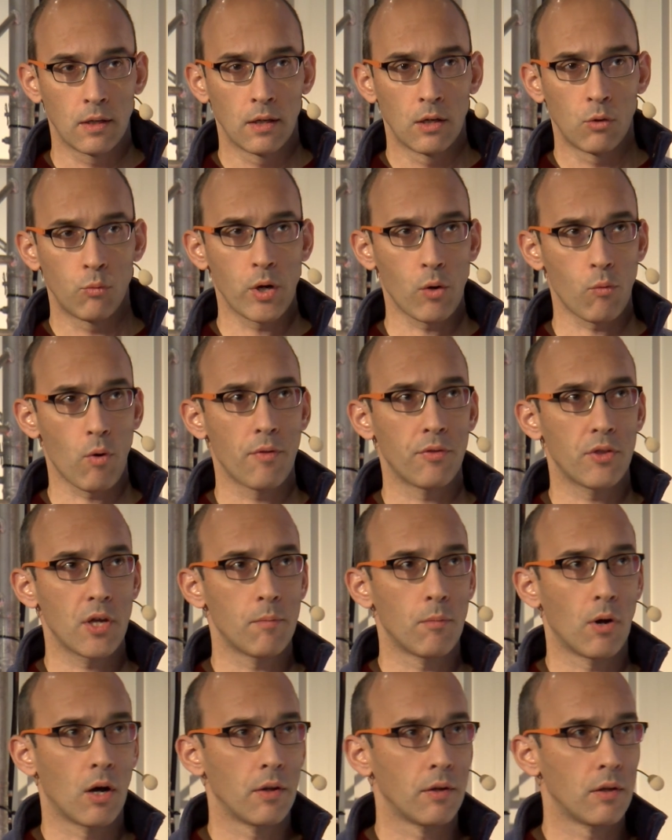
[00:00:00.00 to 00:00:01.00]
We run
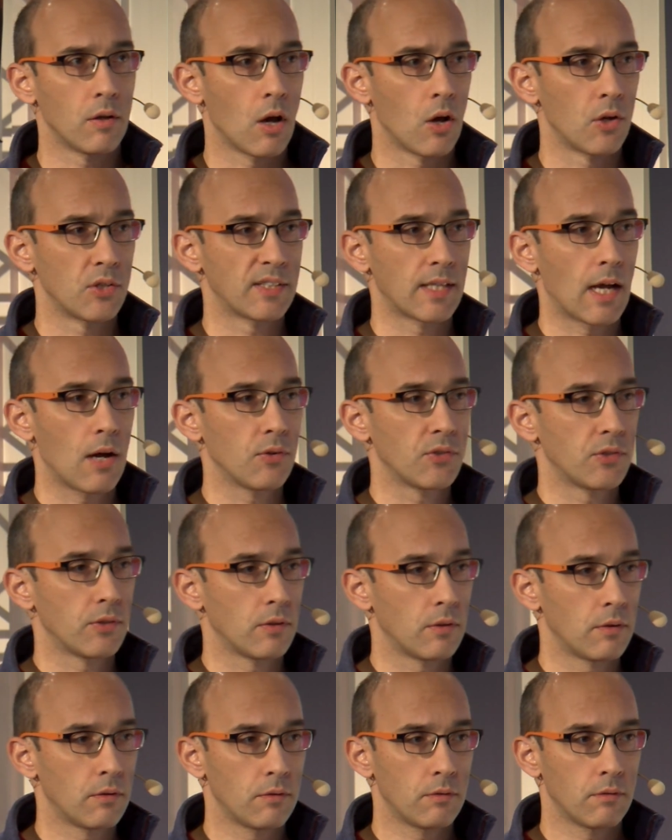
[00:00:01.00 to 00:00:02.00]
them on
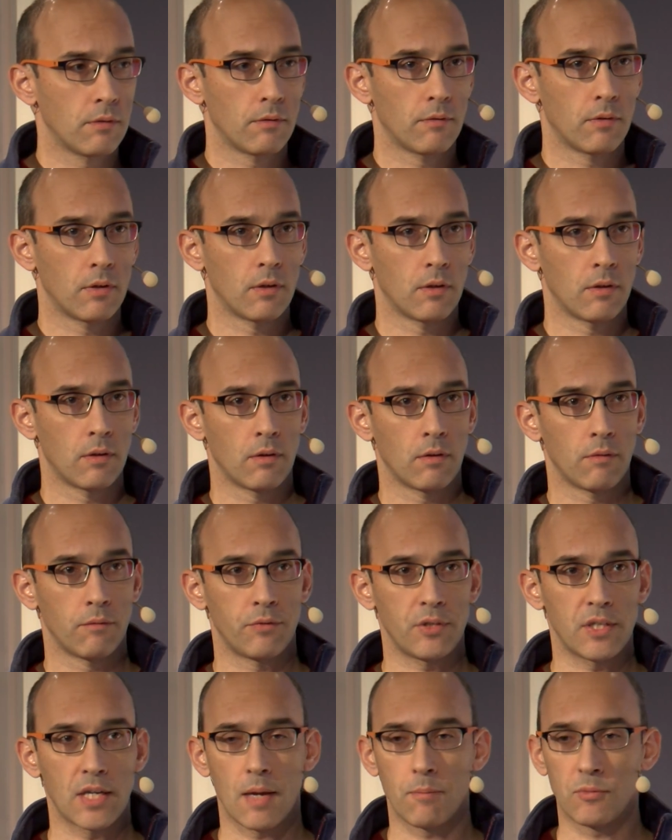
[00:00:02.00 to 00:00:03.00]
1,000
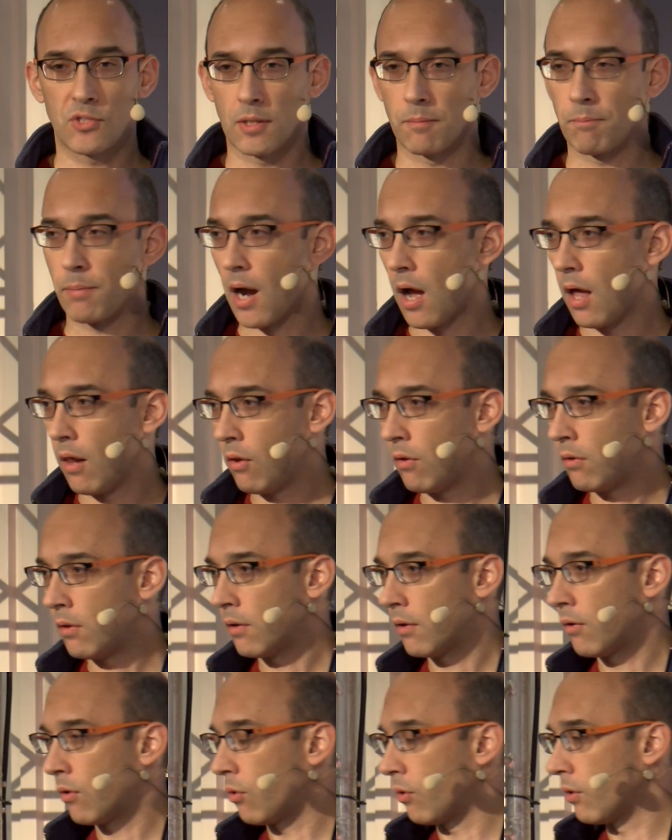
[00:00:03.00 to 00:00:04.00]
VMs in
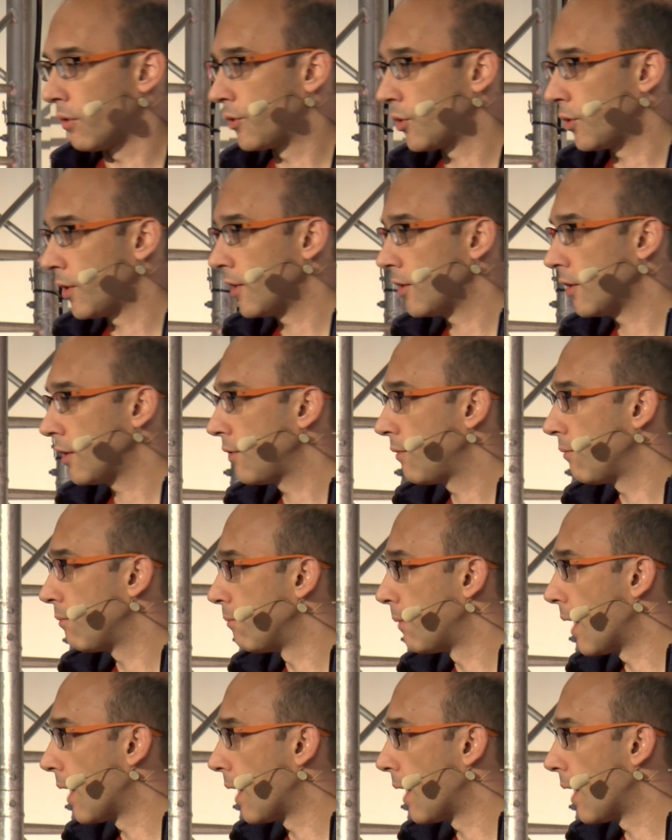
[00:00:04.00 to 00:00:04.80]
parallel, or donated